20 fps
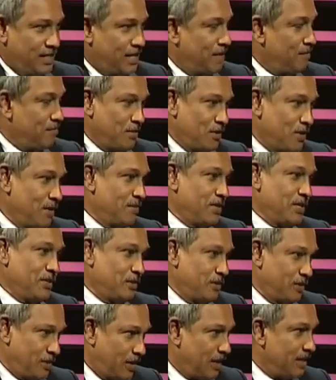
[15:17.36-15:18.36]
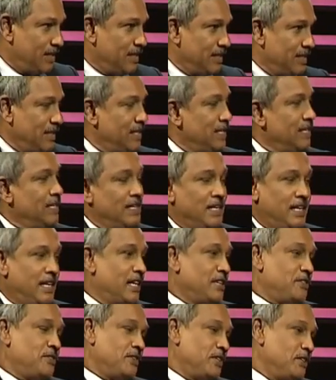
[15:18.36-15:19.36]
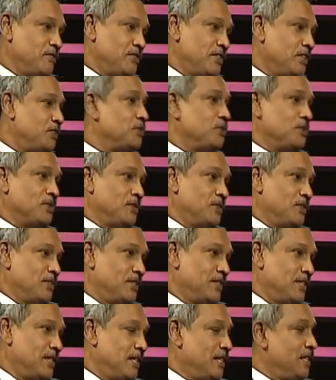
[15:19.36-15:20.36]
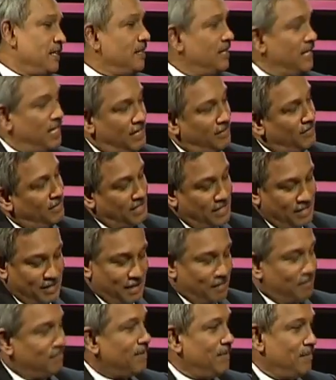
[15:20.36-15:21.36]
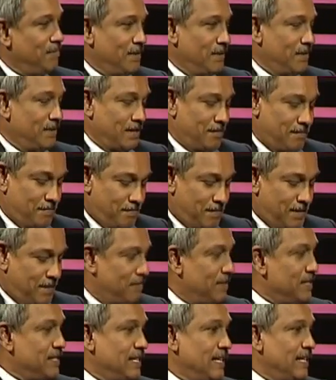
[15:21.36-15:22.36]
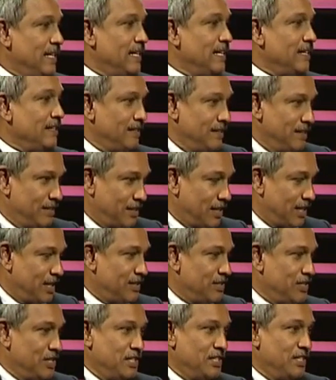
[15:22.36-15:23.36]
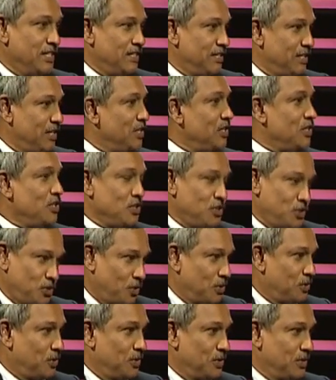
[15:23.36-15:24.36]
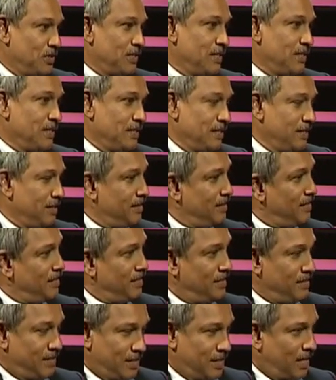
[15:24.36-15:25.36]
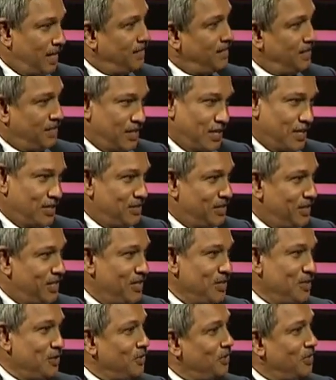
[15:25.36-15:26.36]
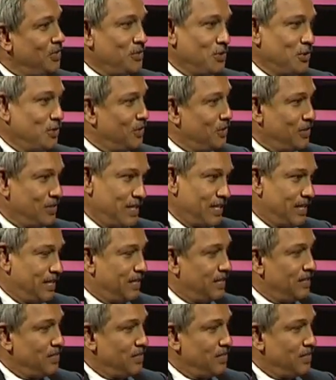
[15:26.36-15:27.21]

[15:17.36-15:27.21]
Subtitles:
the employment or not, he has to give the show cause. Even the some people say the charge sheet is a show cause, either charge sheet or the show cause letter.